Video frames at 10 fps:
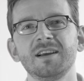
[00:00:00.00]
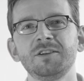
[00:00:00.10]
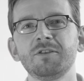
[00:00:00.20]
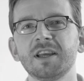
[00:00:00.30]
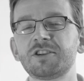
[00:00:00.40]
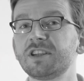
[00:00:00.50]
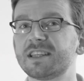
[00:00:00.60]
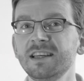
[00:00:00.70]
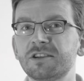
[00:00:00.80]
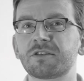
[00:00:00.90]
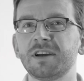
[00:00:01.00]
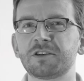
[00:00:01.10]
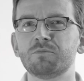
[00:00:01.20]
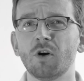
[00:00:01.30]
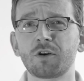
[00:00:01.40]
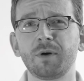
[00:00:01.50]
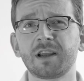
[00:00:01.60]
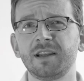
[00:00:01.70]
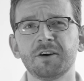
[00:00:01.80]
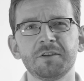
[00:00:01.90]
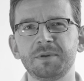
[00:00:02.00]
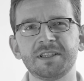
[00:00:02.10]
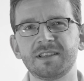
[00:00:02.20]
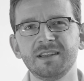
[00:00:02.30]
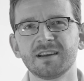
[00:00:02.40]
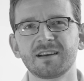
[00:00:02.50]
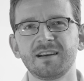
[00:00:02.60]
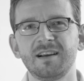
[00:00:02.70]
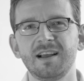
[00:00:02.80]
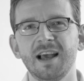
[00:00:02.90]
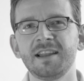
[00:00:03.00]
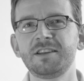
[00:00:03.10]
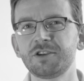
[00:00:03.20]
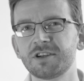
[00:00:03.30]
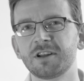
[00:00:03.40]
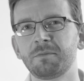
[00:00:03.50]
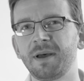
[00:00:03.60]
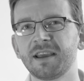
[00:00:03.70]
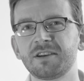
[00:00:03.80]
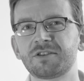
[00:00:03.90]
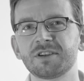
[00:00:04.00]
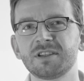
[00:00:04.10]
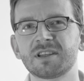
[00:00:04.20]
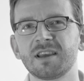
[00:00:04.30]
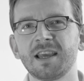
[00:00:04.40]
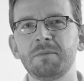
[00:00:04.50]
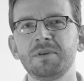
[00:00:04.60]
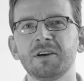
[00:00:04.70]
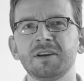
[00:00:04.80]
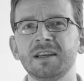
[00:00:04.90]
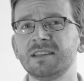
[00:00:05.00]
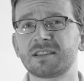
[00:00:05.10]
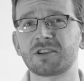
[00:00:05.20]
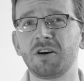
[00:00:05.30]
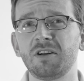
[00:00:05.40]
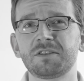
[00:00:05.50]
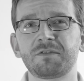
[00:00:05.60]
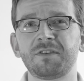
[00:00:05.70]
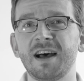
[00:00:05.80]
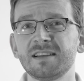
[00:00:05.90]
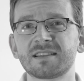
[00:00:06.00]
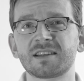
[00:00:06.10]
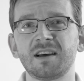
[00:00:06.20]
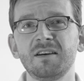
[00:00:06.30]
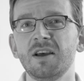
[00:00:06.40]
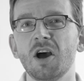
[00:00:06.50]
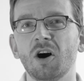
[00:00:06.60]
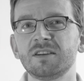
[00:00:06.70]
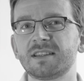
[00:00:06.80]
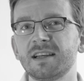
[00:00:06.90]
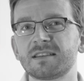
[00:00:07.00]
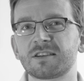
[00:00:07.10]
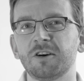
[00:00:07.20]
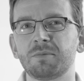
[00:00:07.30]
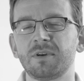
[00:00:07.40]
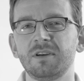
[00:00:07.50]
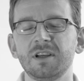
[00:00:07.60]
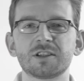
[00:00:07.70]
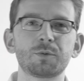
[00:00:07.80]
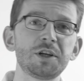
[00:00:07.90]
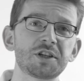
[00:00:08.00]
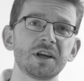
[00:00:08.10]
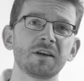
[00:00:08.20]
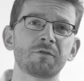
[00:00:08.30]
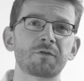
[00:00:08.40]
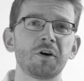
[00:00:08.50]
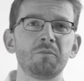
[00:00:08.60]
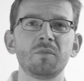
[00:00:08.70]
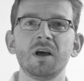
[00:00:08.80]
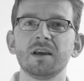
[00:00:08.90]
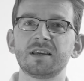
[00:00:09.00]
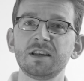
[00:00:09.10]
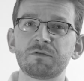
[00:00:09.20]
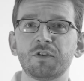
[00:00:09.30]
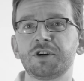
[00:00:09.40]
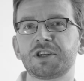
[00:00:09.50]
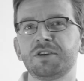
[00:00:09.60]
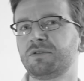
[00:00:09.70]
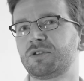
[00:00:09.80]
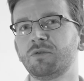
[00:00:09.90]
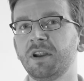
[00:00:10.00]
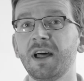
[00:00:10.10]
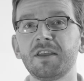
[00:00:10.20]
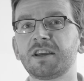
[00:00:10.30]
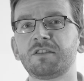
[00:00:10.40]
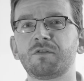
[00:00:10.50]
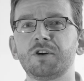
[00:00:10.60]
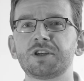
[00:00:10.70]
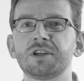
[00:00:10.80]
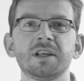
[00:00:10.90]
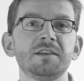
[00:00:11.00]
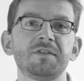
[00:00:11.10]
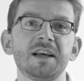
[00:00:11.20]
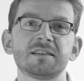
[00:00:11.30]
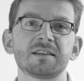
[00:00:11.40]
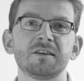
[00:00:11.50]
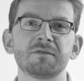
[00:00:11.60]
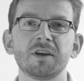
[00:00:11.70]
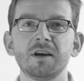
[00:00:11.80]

You can just iterate more quickly on the PC. Additional packages can be installed faster on desktop, switching from Git version to another Git version is faster.